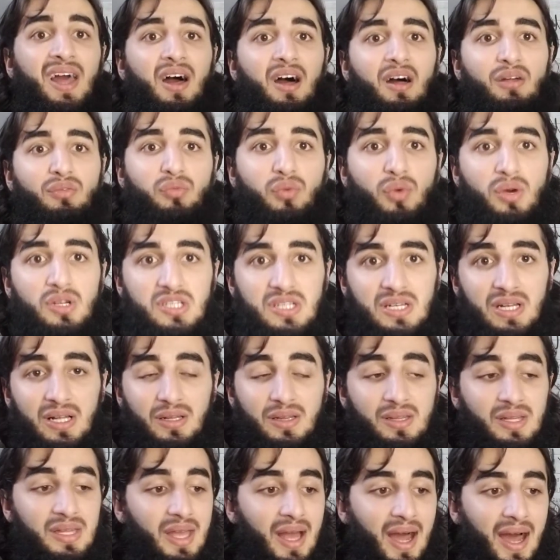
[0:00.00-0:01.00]

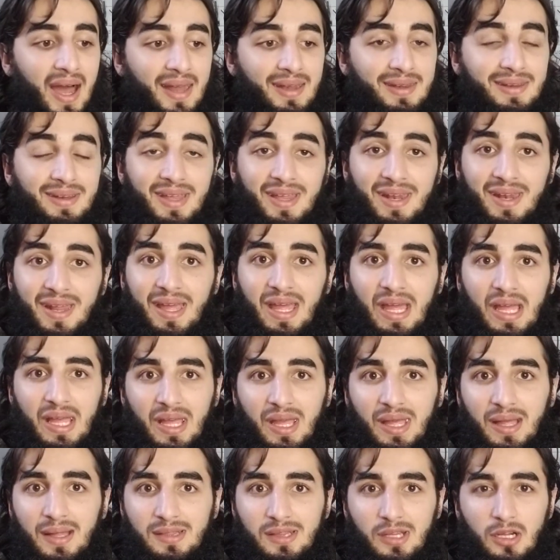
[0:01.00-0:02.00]
Unfortunately, I didn't
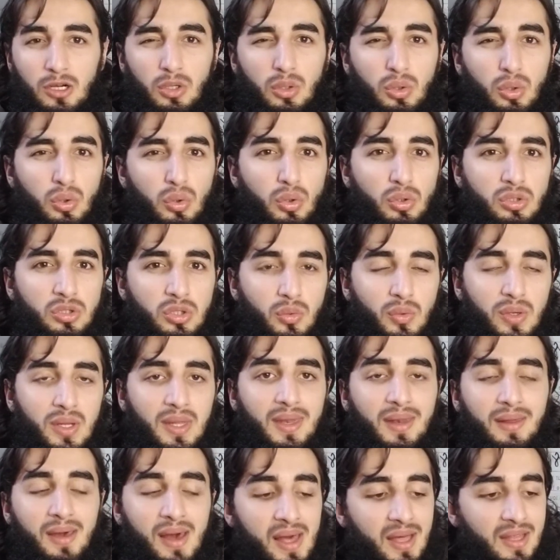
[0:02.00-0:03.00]
get the dual
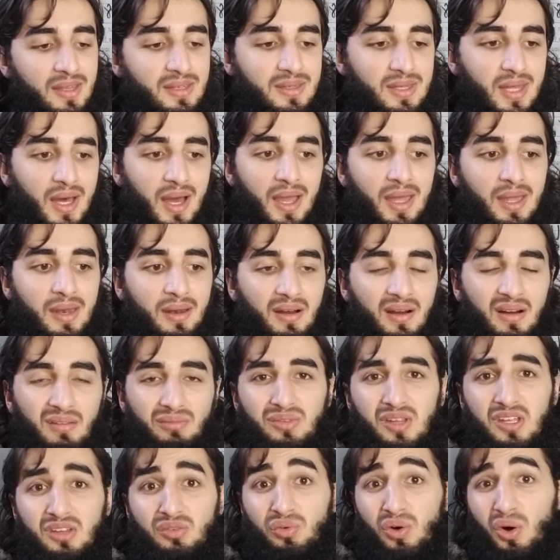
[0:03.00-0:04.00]
screen side of
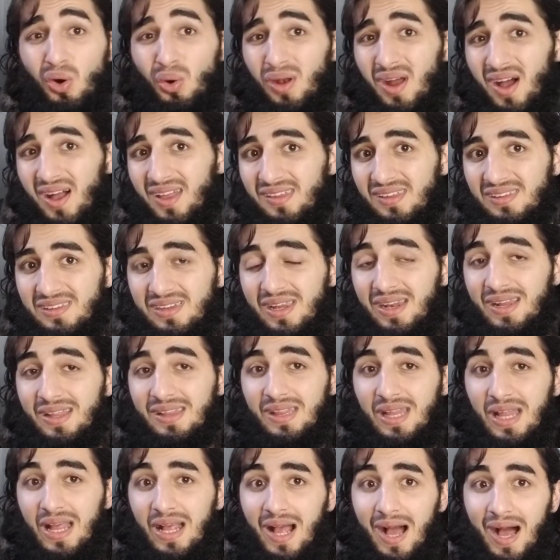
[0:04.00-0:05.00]
this phone. I just
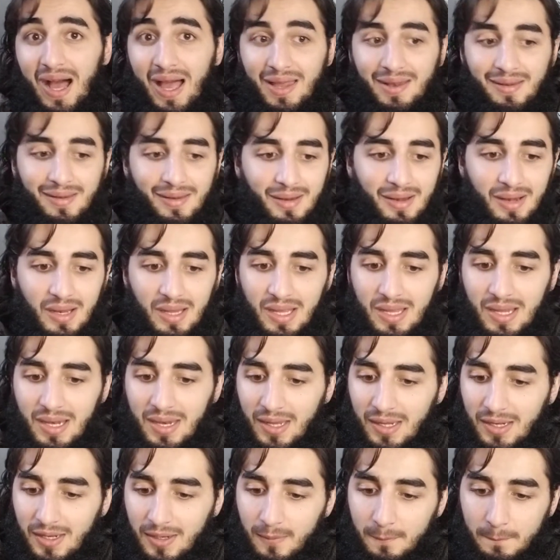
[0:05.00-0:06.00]
didn't think I
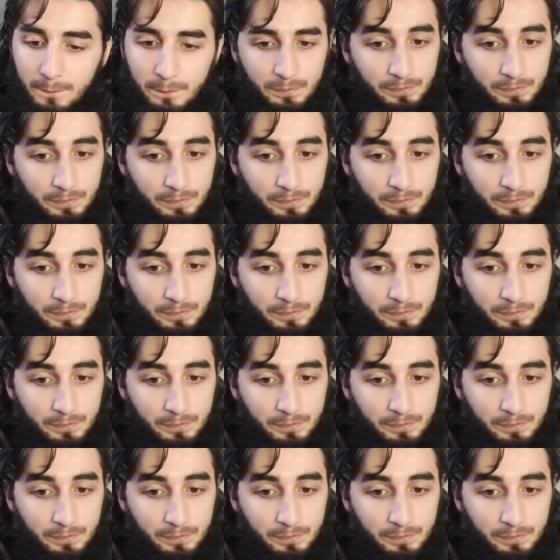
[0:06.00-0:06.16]
needed.